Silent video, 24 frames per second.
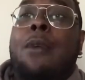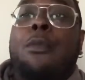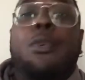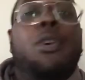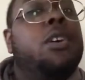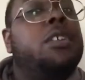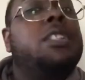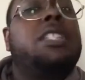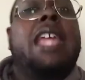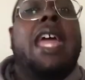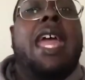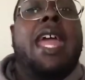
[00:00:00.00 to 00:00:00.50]

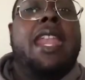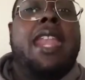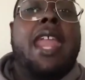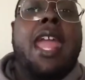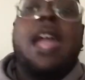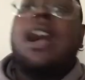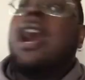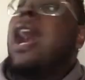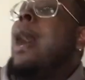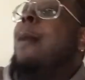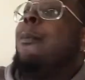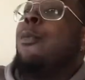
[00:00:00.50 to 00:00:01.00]
say it
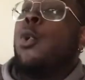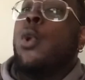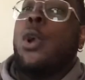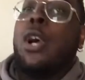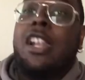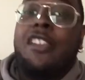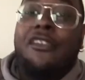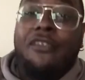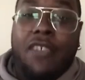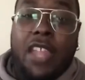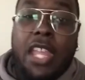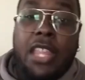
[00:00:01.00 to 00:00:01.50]
now, I'm going
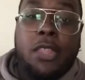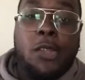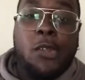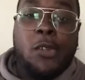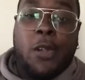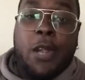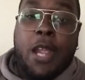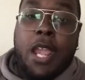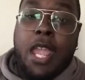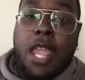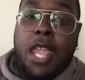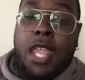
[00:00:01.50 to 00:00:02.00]
to 5th
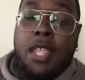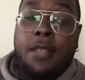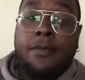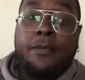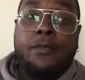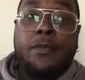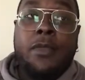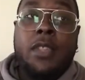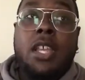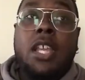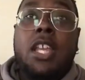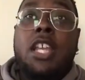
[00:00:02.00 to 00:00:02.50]
grade.
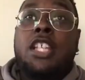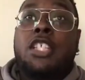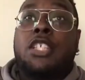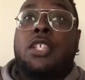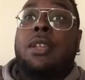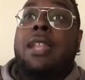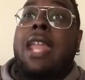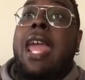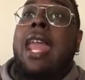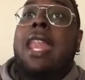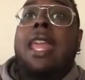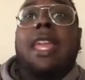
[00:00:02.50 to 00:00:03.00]
So
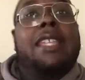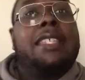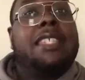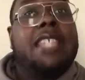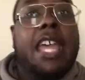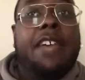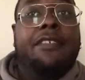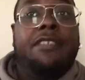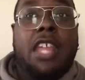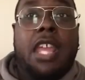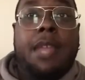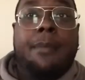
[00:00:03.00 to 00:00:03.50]
that is
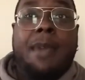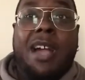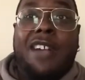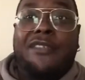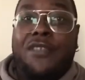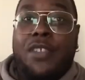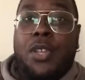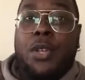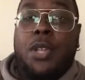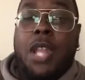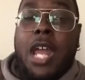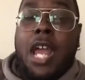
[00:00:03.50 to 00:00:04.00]
definitely in my
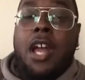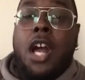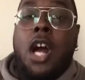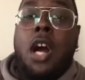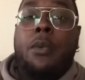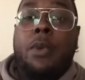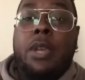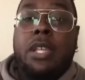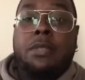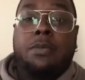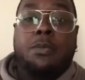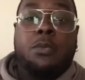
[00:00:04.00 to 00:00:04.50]
field. I
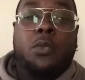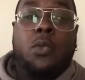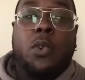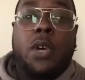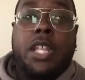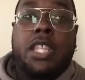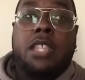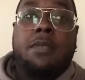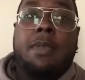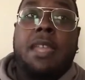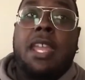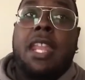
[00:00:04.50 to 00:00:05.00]
always
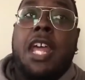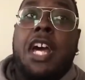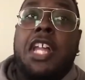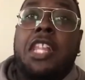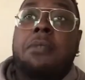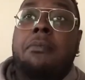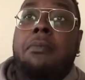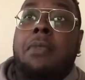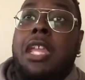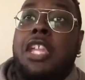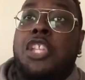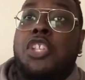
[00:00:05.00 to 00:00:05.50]
wanted to be in
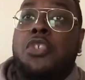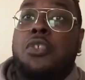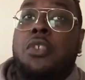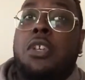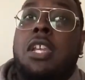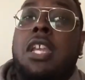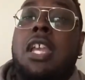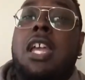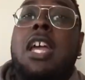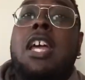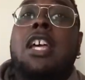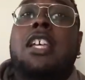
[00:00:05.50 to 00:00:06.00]

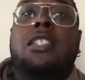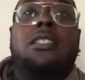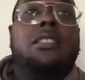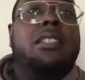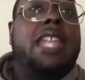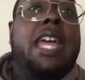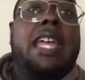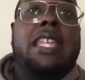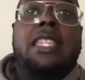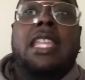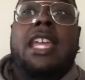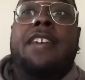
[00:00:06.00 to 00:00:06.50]
elementary. So
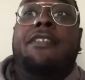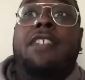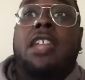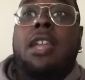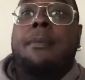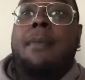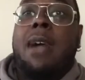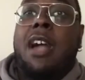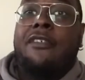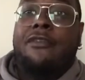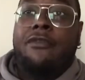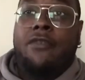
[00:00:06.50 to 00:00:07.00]
that's definitely in
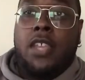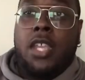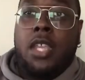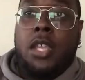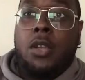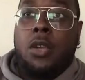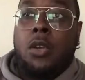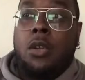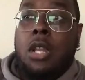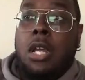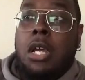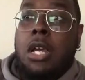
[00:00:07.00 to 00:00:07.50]
my
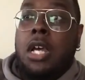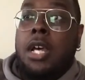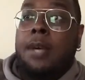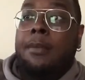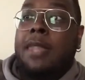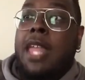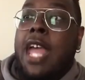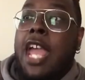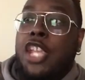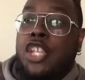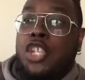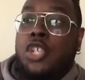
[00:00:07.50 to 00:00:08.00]
field.
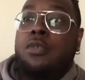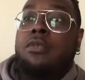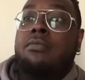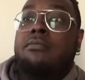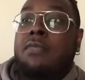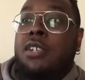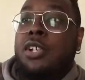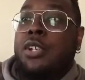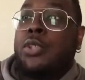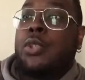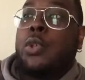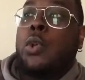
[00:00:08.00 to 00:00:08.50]
Last year was
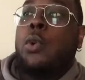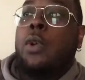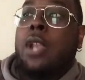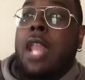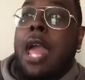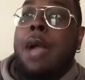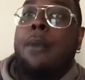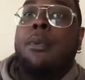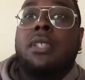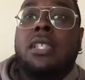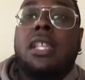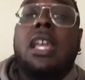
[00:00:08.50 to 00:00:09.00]
middle school, and
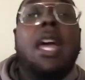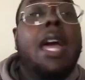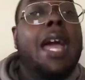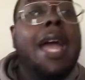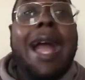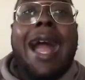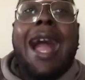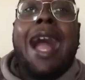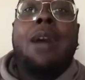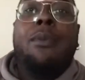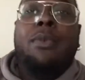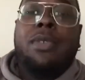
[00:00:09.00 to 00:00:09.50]
I
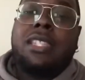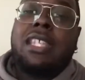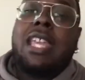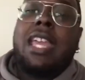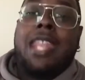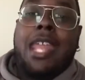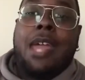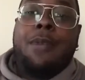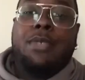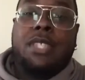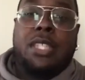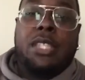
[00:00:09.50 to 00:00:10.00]
would say
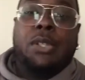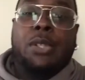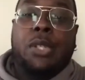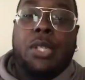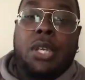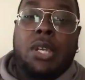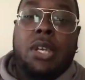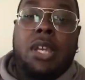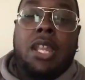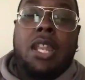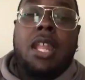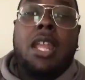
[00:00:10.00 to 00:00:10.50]
that was still
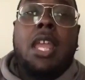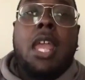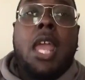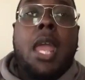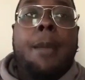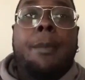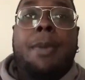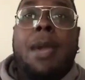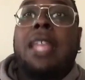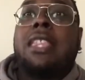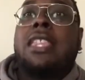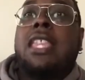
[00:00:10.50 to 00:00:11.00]
good.
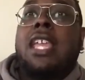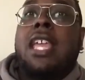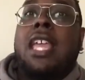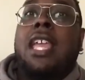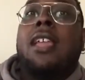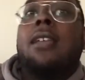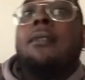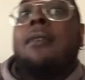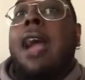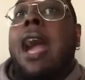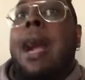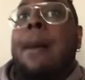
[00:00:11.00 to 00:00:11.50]
But I
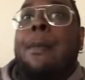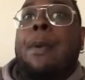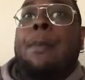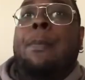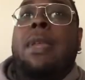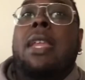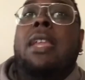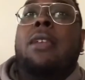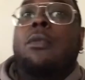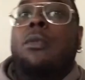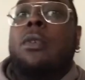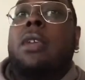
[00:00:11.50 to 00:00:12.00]
think I'm gonna
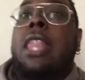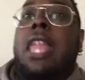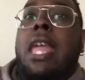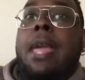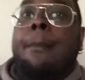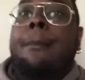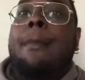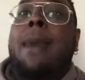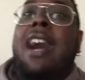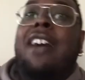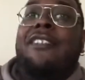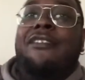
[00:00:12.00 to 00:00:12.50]
be really in
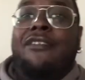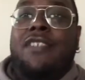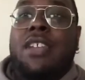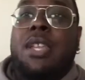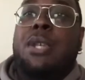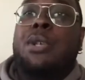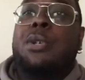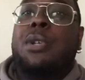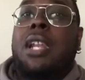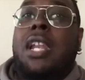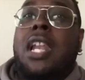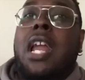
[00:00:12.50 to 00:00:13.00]
my
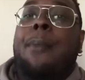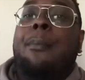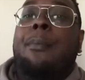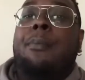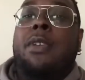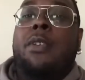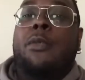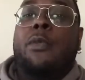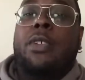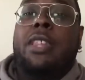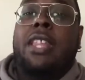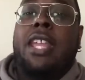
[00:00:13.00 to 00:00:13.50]
field, and I'm
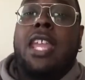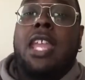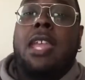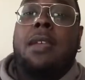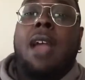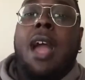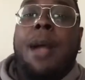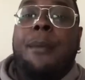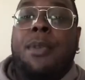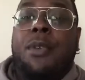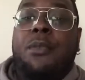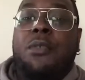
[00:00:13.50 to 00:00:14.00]
gonna really get
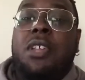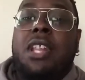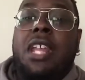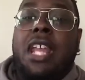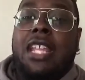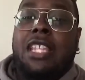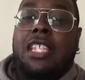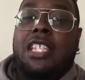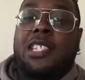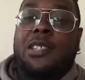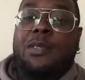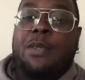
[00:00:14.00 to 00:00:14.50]

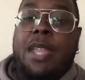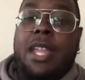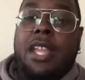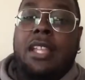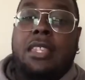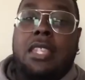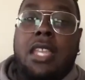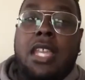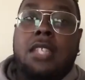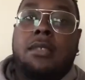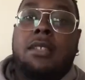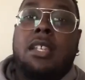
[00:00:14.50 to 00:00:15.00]
the swing of
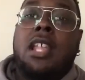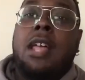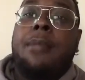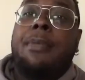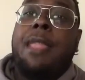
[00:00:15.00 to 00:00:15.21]
things, because